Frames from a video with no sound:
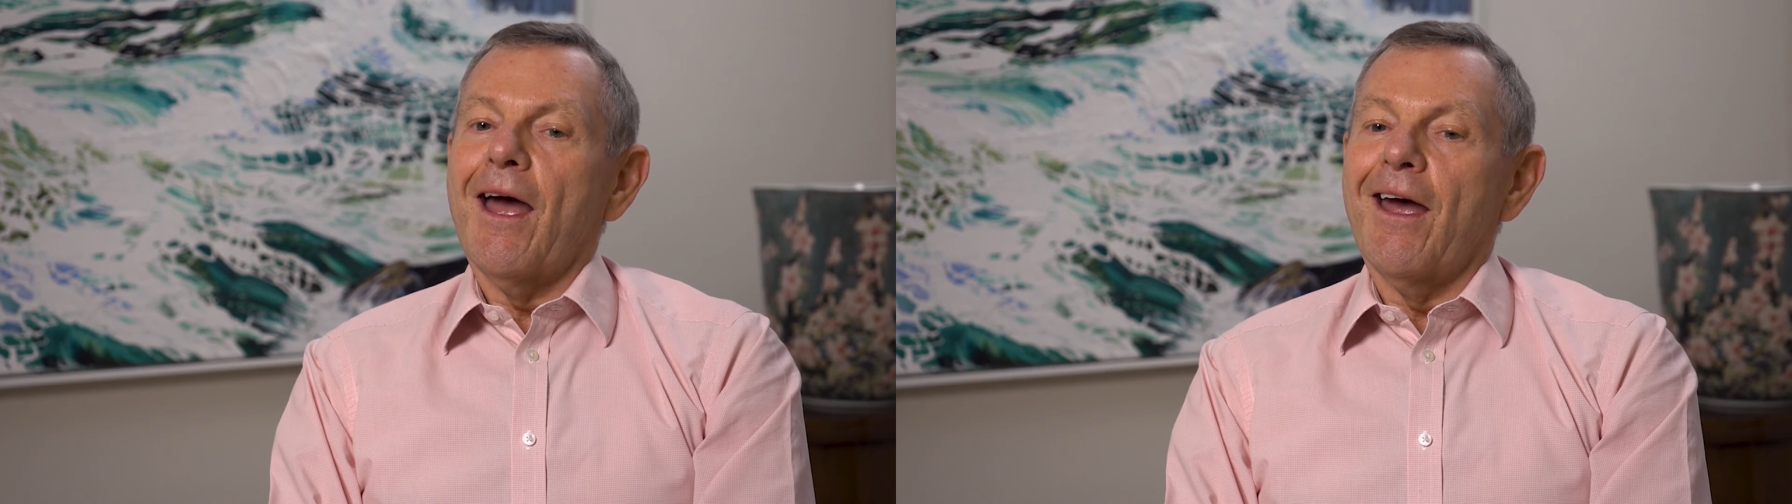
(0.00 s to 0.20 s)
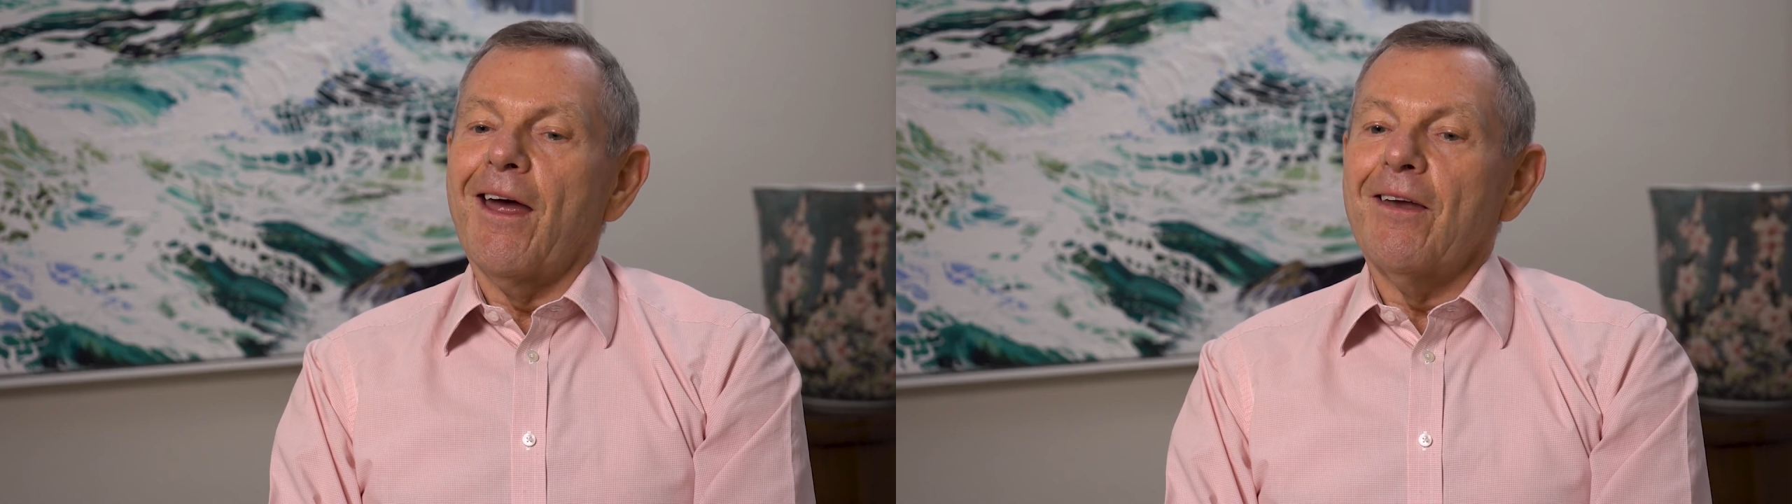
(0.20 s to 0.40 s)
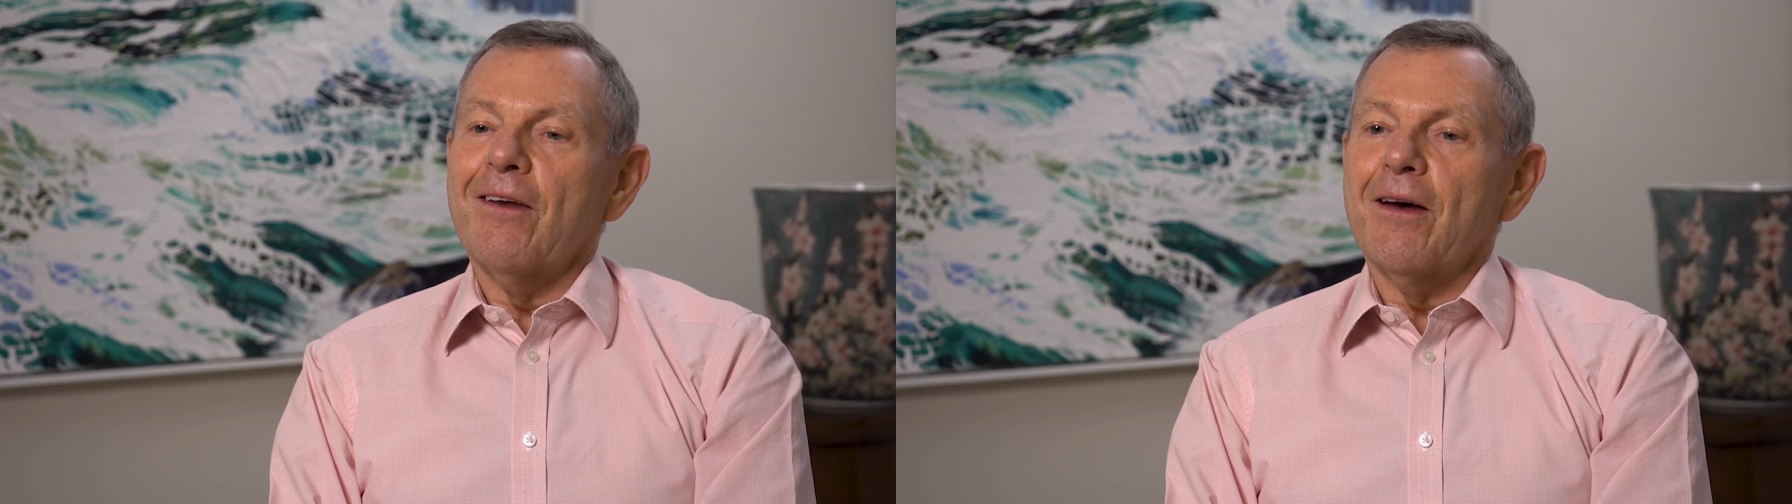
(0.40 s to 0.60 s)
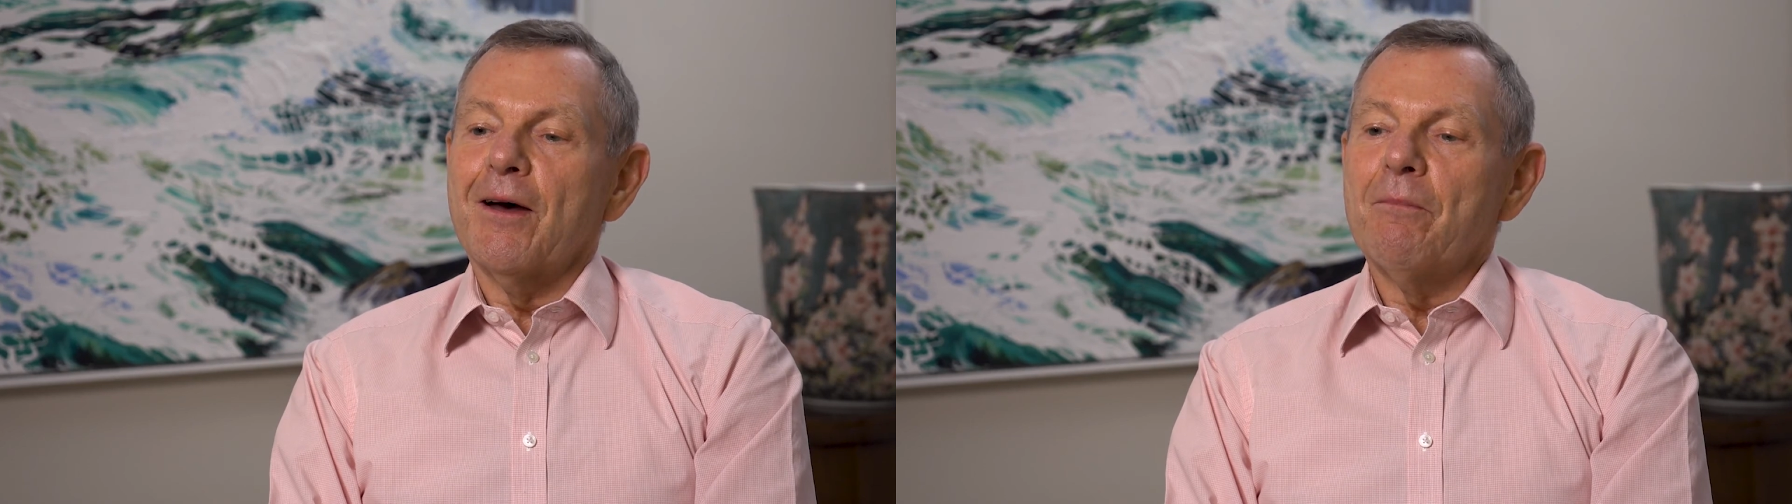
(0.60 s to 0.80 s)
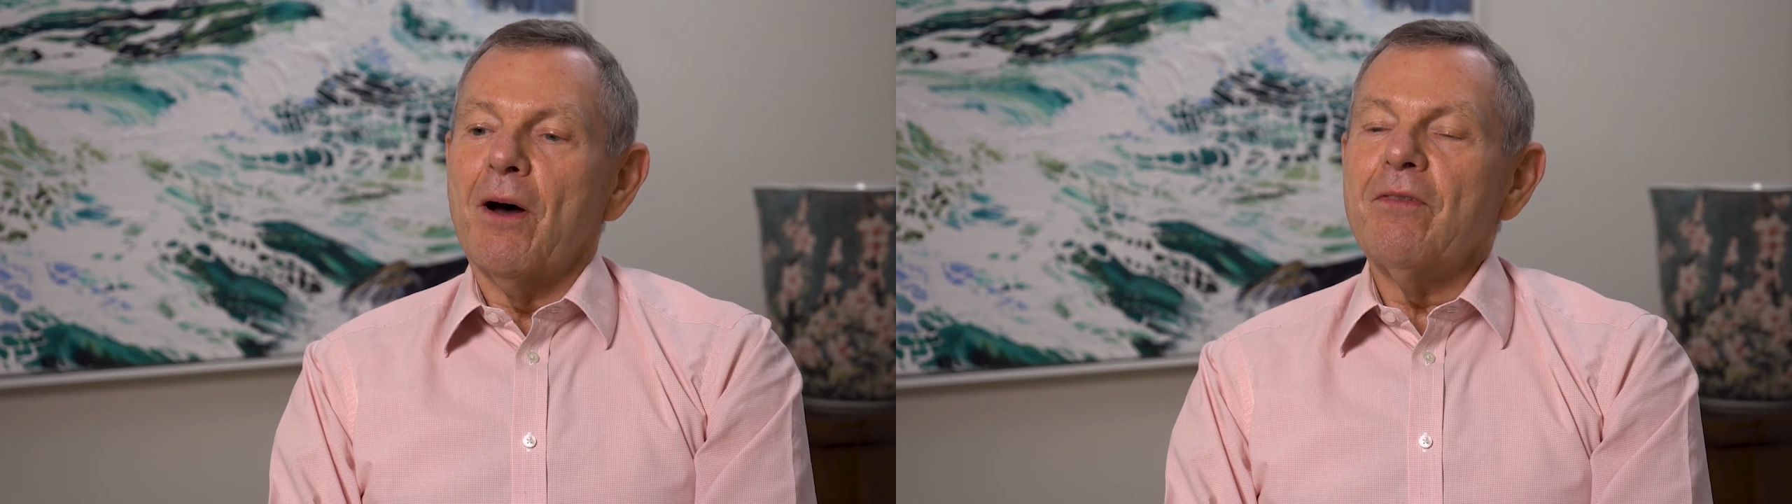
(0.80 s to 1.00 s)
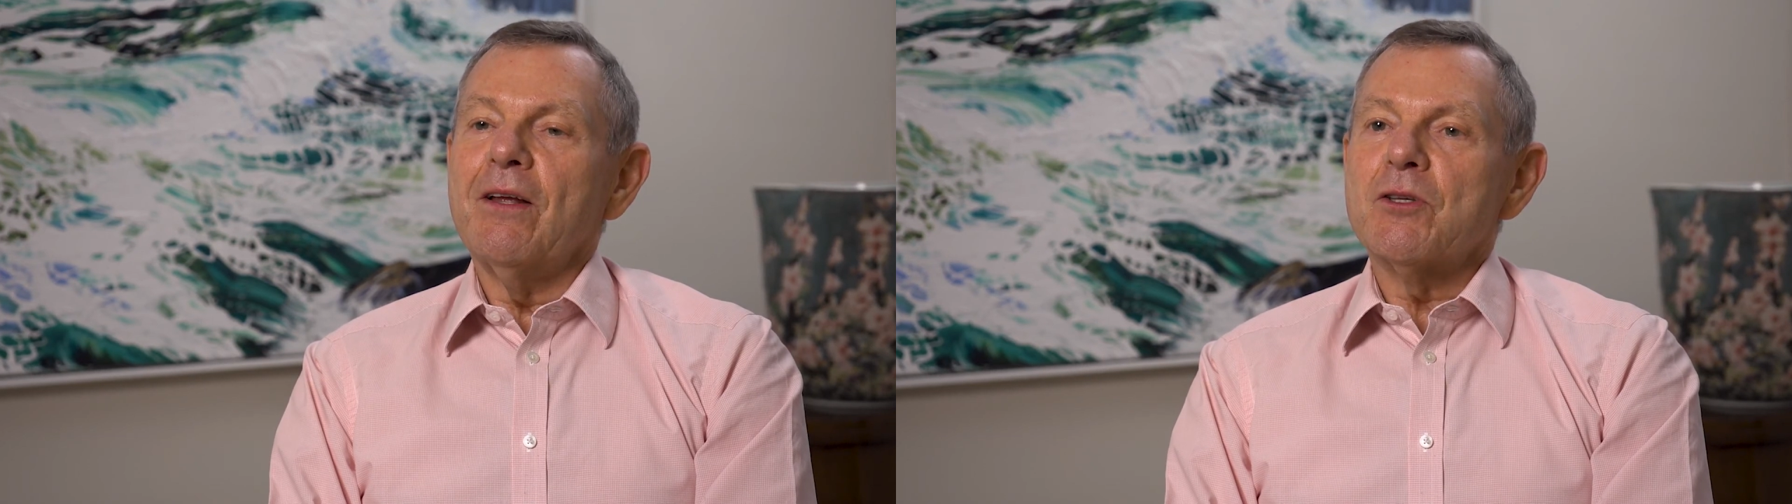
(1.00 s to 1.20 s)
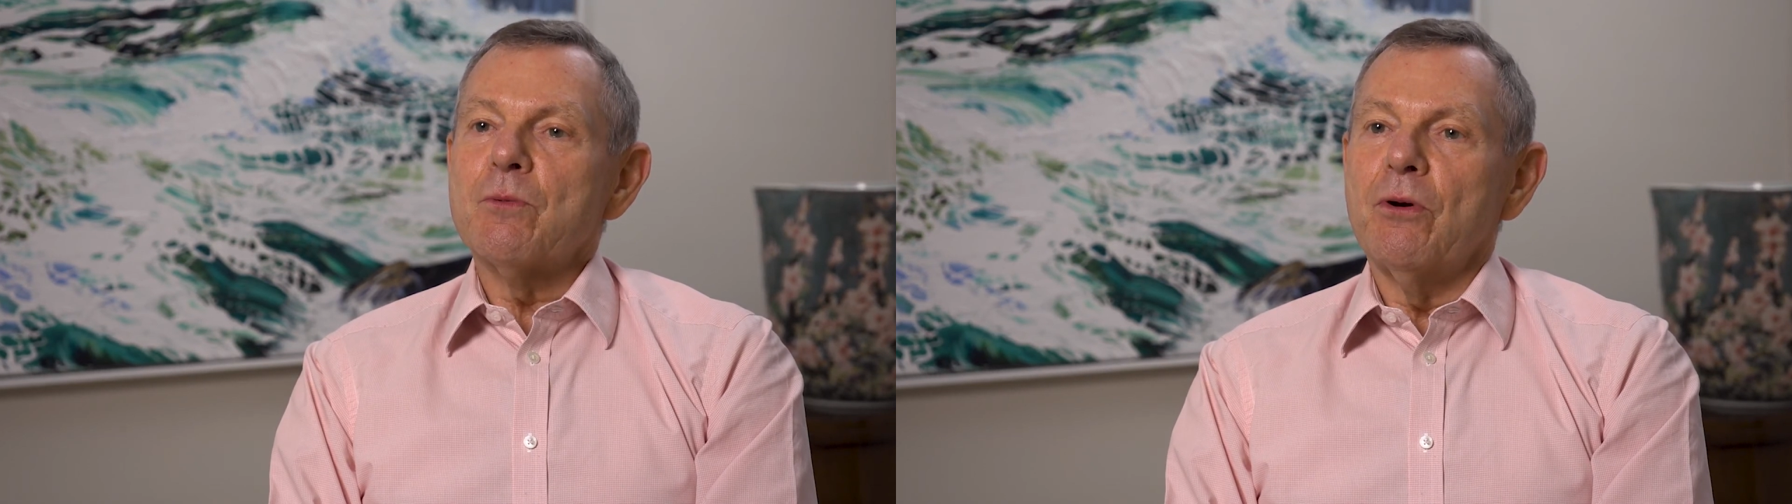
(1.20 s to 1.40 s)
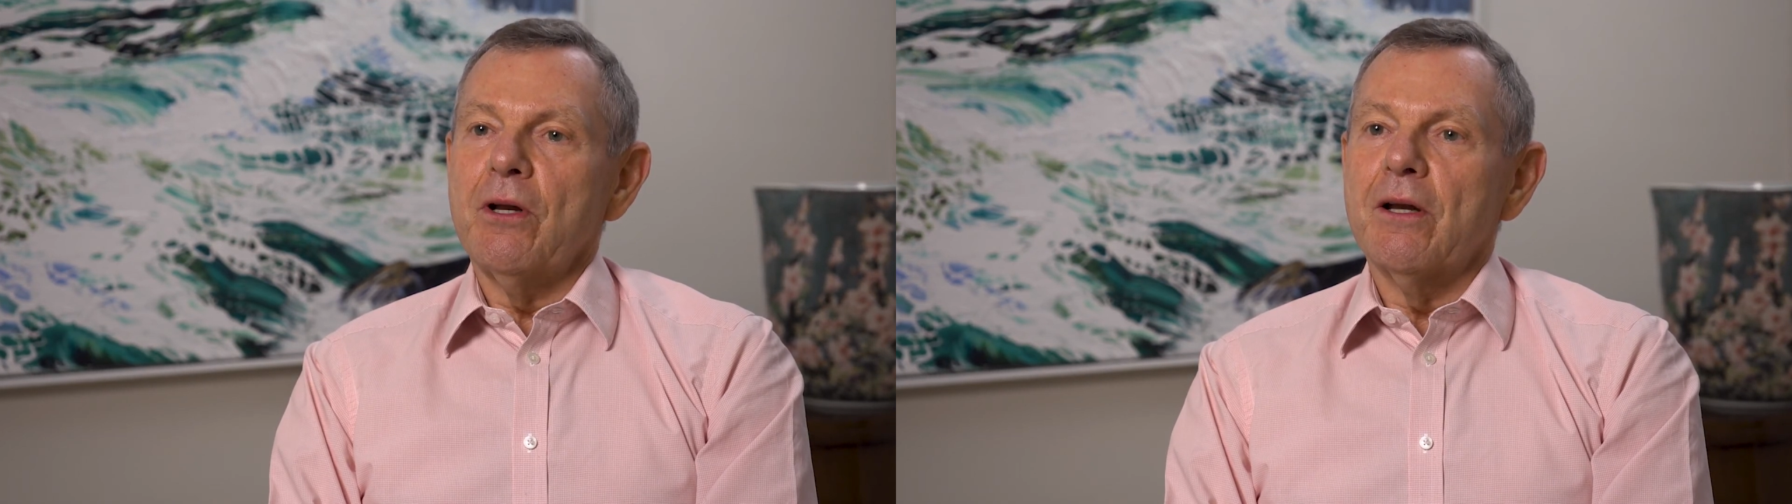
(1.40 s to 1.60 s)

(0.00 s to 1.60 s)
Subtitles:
And I think that's a pretty